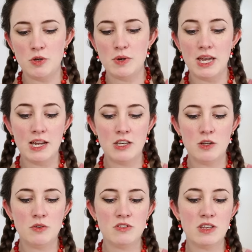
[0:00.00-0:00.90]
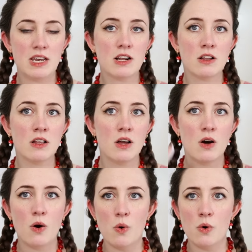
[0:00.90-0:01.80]
You can use the needle,
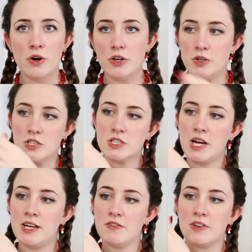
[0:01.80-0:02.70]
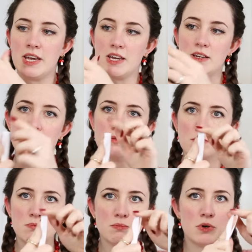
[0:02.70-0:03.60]
or you can just kind of like
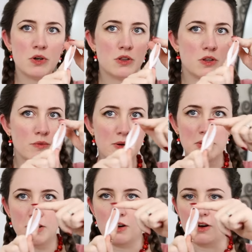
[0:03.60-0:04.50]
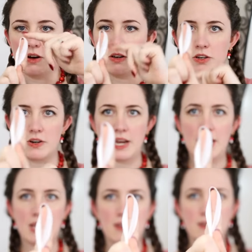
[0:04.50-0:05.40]
put the ribbon on your
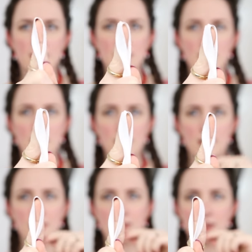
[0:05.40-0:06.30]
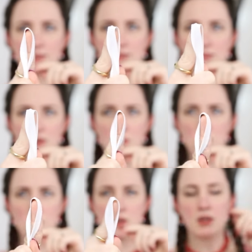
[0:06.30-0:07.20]
hand, kind of like
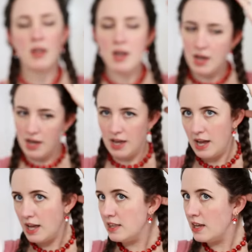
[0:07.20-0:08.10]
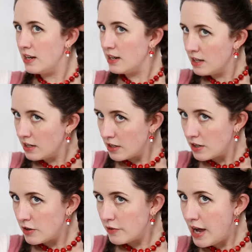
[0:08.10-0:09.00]
so, uh, and then
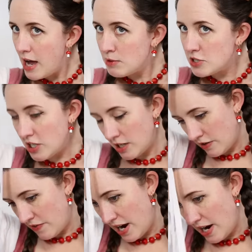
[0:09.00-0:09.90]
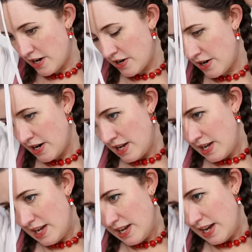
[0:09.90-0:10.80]
grab a chunk of hair
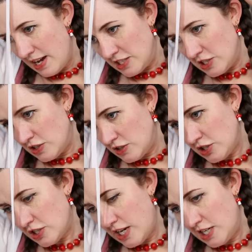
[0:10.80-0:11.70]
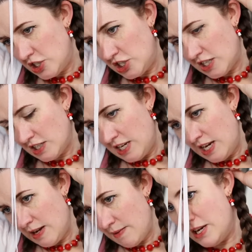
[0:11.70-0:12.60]
and just kind of
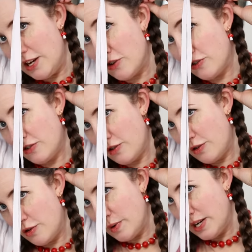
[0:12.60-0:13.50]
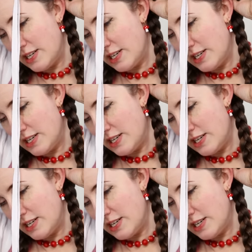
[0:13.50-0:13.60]
gently pierce through